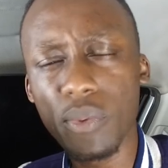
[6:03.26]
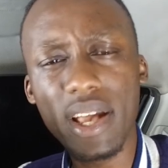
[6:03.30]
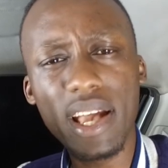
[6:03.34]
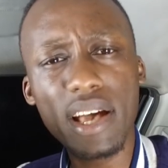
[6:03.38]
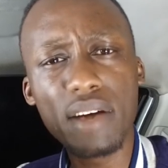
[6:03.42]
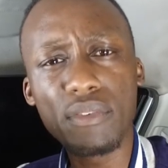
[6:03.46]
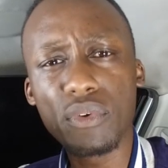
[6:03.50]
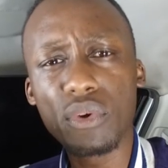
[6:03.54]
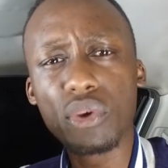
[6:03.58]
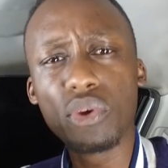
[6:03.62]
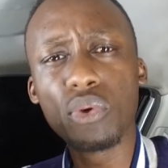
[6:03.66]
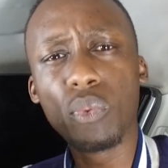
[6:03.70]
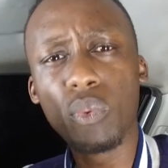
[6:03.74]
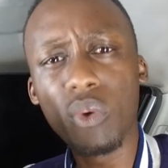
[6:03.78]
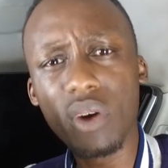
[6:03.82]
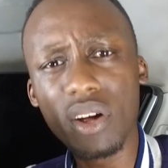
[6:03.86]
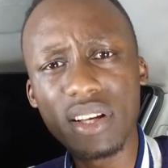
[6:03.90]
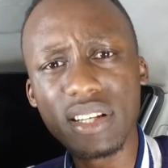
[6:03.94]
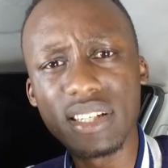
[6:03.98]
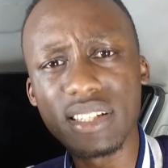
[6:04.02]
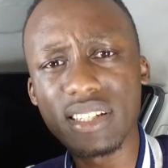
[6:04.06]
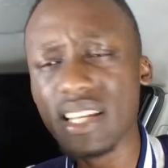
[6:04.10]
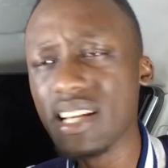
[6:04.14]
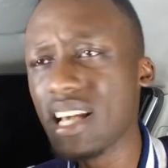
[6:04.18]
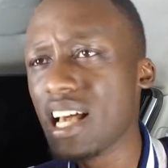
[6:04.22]
wherever you
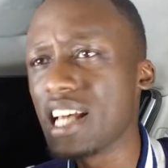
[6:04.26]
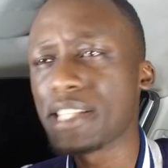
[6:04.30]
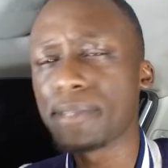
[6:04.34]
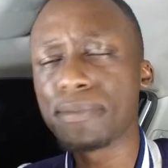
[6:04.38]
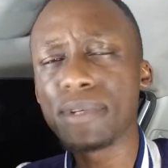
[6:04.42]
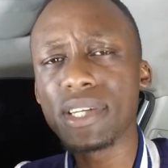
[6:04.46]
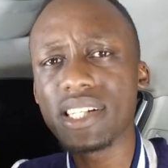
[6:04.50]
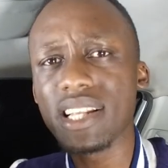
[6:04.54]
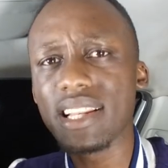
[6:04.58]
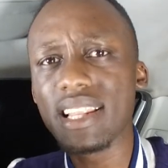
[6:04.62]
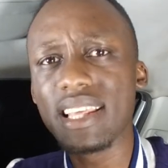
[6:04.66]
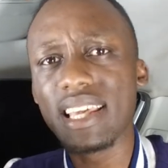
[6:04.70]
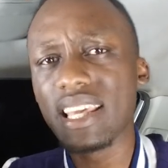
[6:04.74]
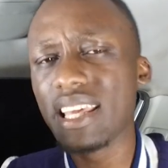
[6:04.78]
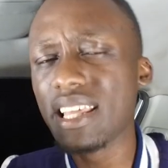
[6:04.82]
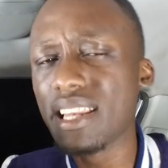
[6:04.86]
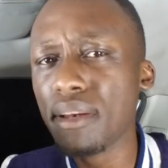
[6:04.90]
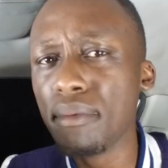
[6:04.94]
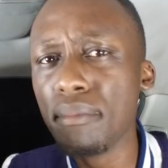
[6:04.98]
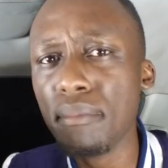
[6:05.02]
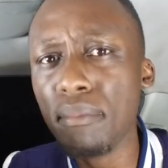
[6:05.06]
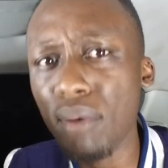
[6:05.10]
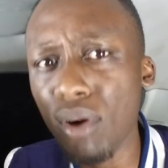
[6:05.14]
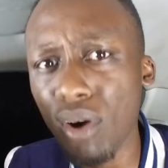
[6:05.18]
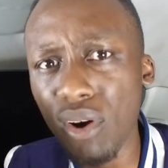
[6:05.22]
want, especially
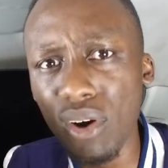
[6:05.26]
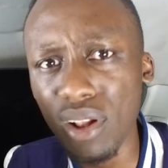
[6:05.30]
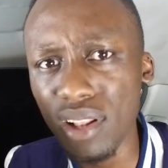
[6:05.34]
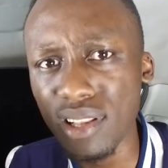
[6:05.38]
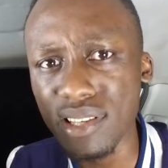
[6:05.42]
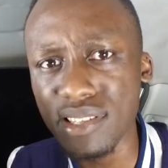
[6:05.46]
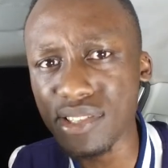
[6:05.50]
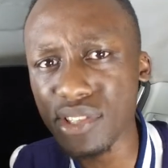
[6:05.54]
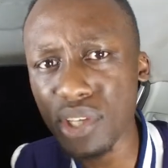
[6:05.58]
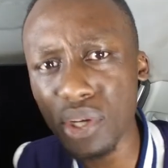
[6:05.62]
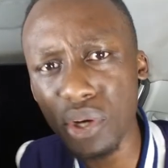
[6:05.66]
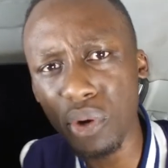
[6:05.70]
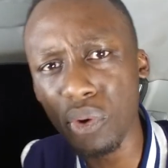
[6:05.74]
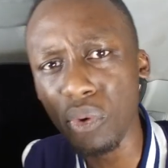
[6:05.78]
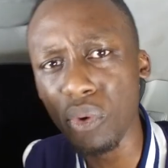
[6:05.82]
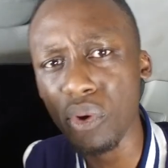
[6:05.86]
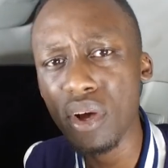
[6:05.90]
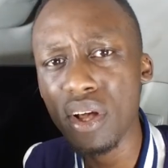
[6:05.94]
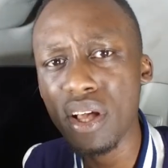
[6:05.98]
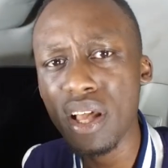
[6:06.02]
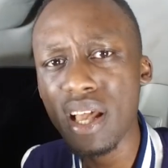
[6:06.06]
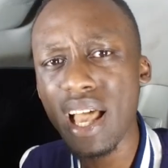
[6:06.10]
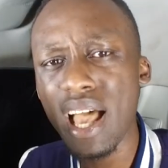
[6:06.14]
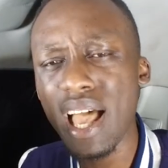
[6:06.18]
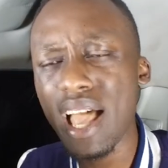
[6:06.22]
in malls. Yo,
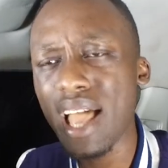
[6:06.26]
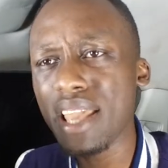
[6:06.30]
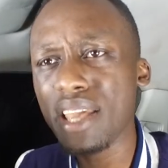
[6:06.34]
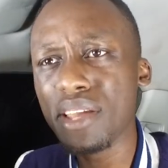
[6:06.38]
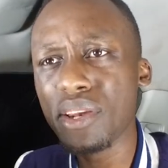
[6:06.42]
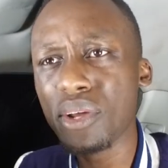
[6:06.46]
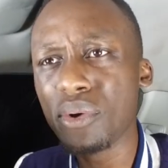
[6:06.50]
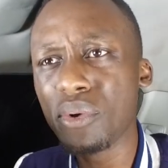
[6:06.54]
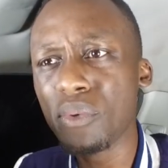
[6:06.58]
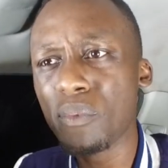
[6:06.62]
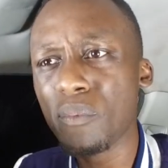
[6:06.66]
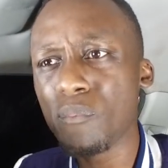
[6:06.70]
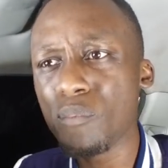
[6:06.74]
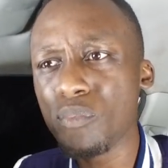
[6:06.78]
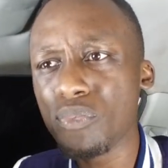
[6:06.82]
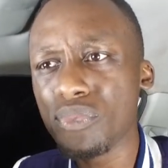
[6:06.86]
you know,